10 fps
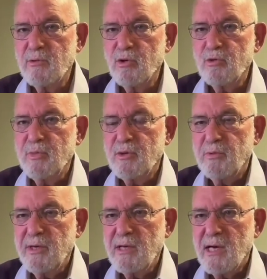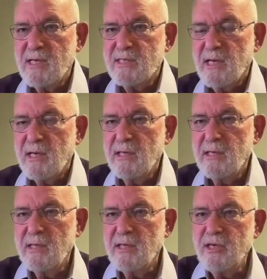not between Gaza
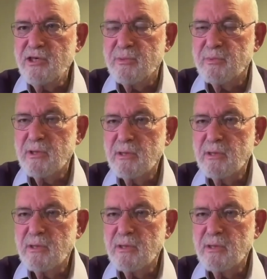and uh, Egypt.